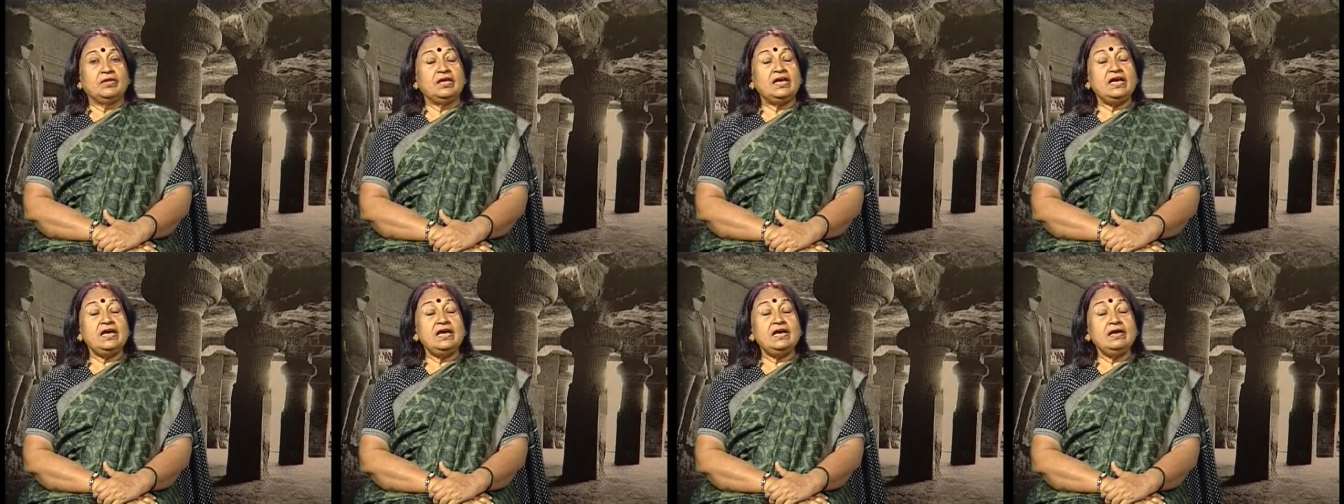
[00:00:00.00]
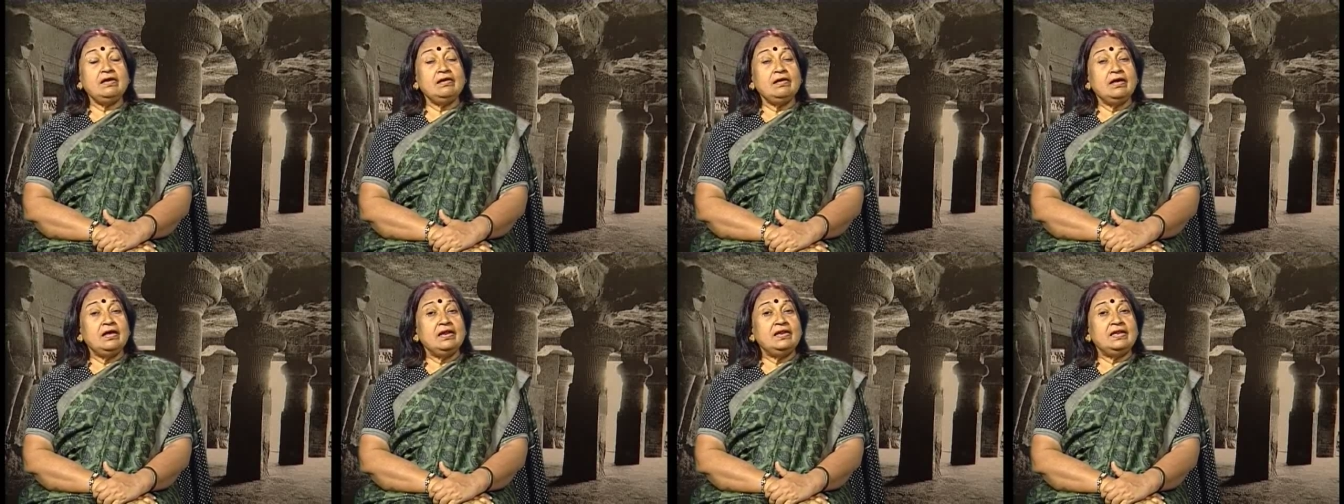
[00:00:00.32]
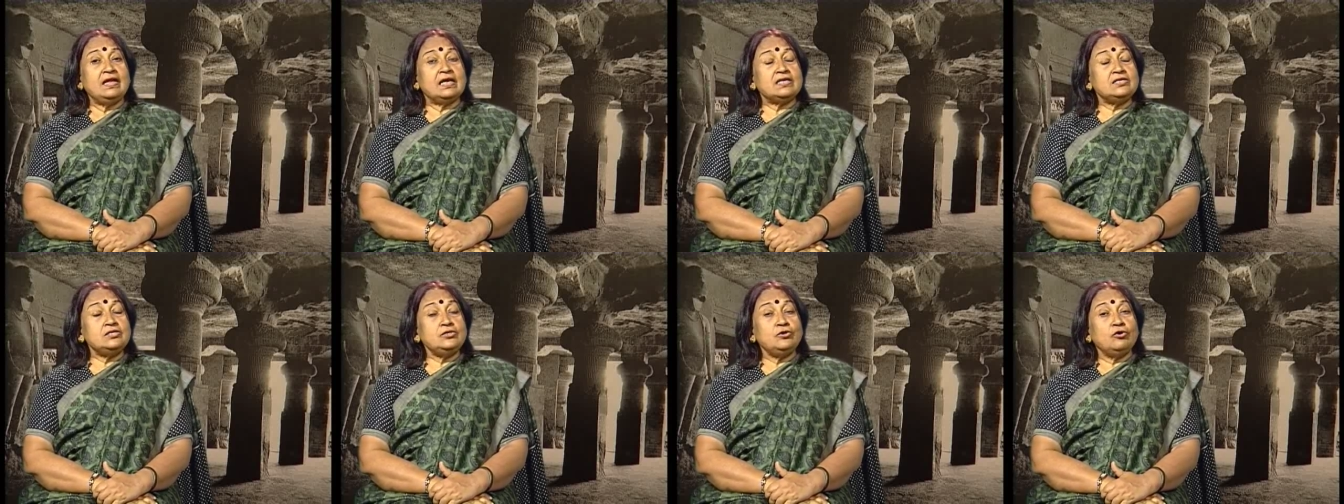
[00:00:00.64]
he
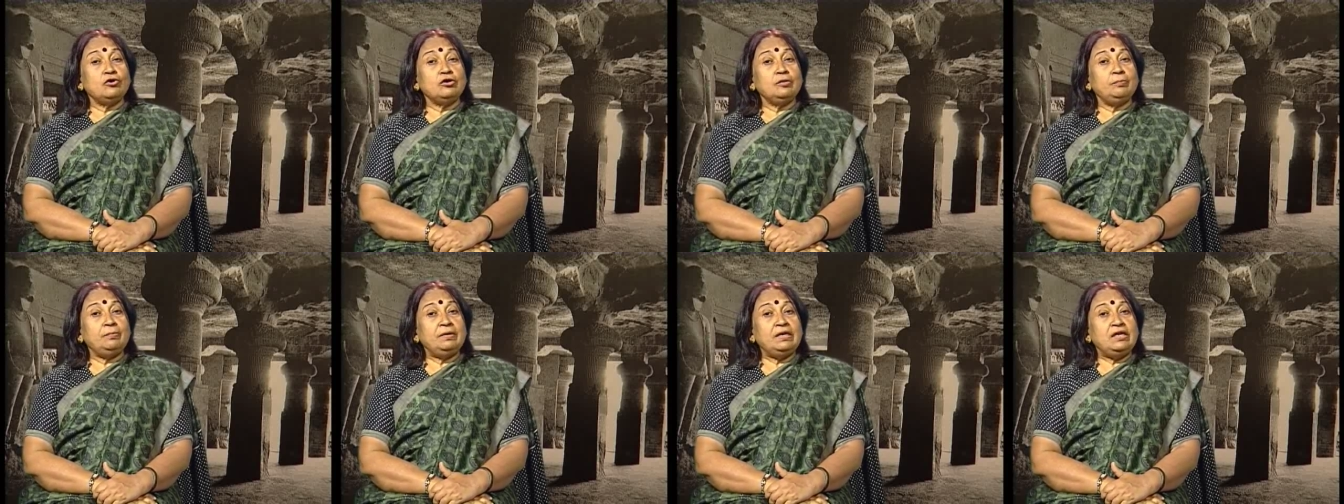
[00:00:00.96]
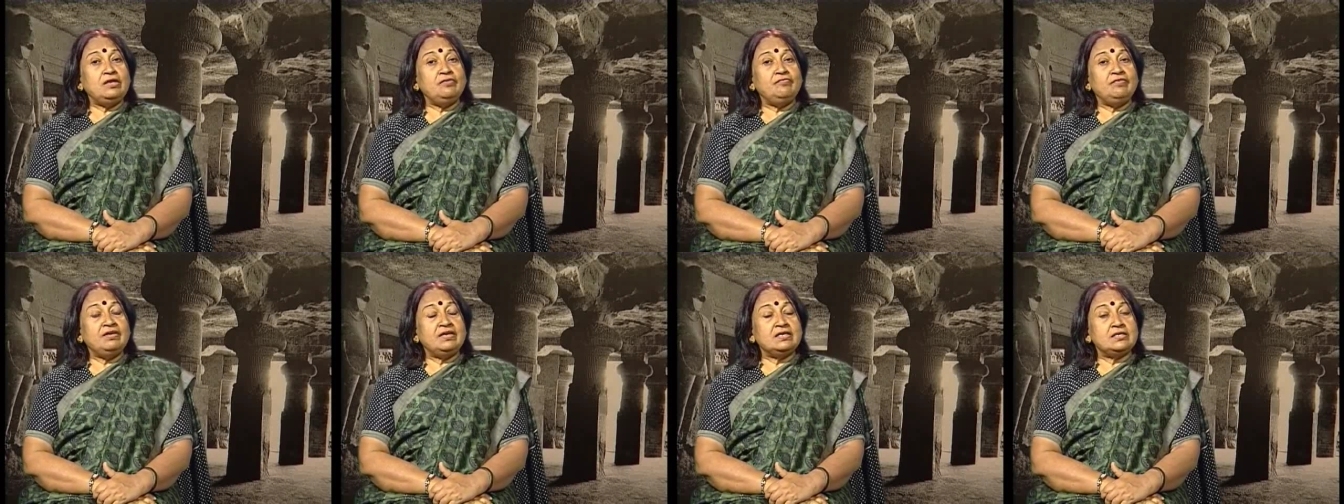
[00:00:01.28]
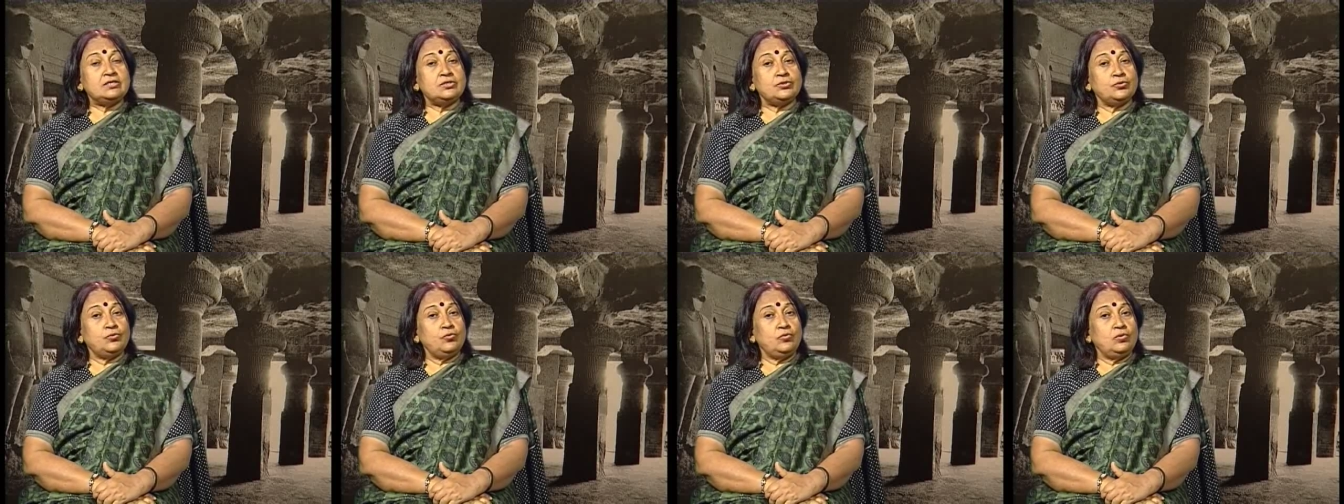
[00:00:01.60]
does not believe
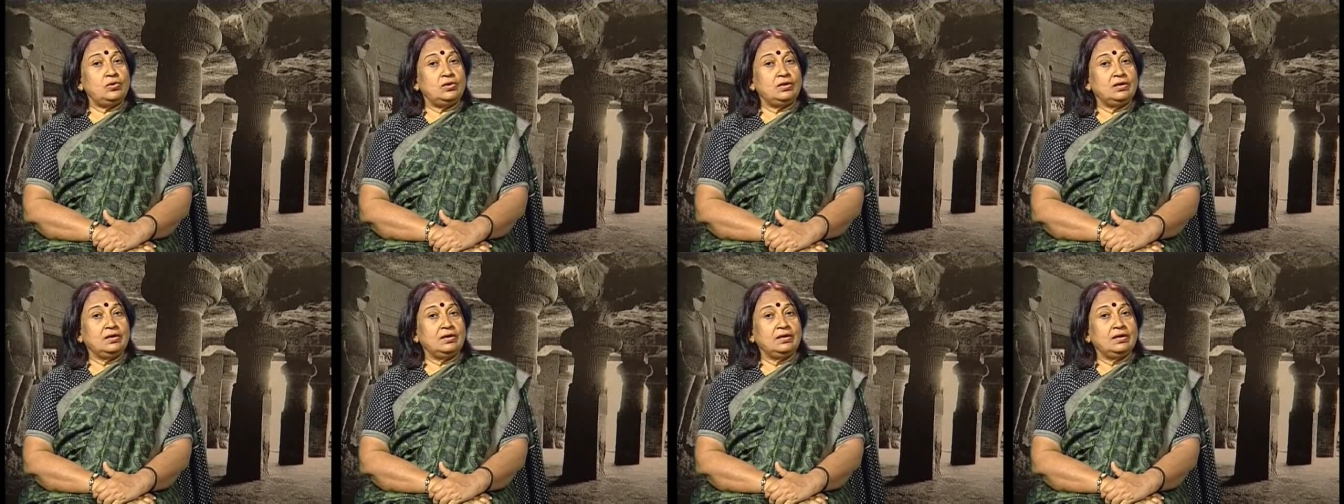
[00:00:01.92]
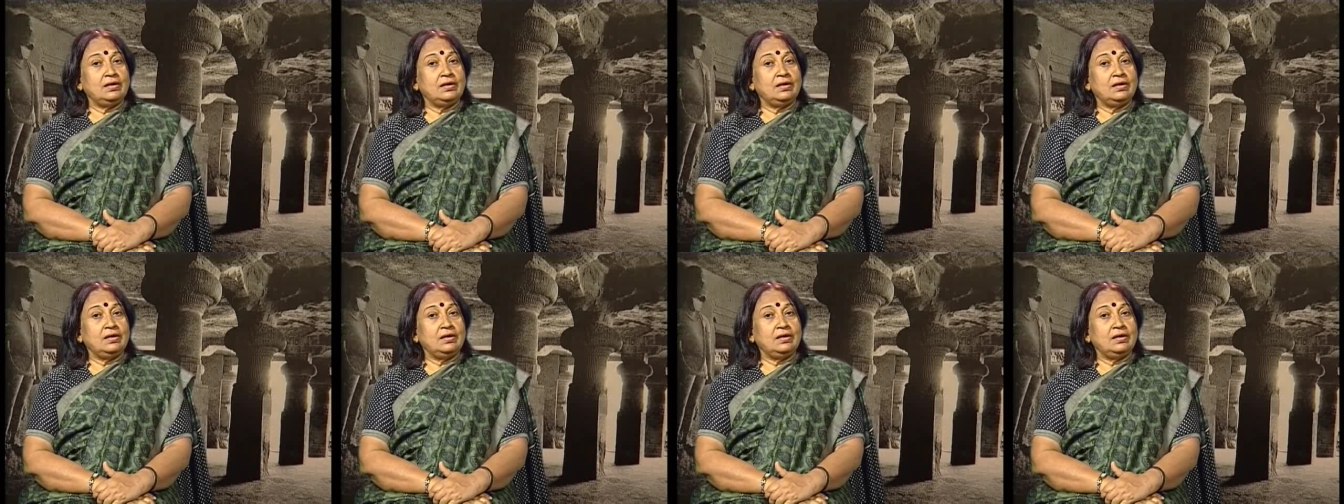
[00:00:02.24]
in soul.